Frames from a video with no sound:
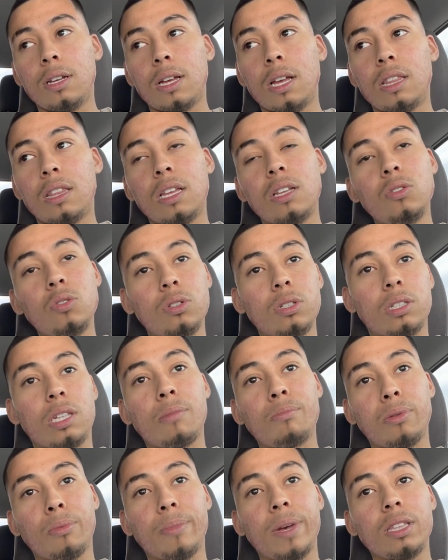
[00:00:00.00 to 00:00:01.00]
and then you just
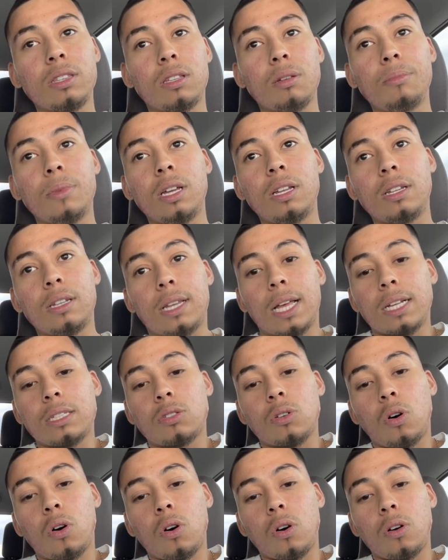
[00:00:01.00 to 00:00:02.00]
implement them, and that's
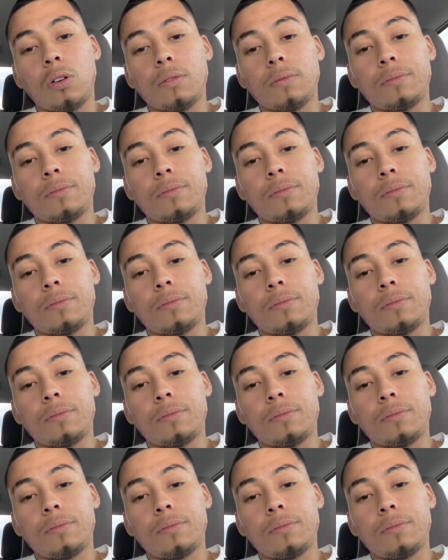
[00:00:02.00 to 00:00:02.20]
all.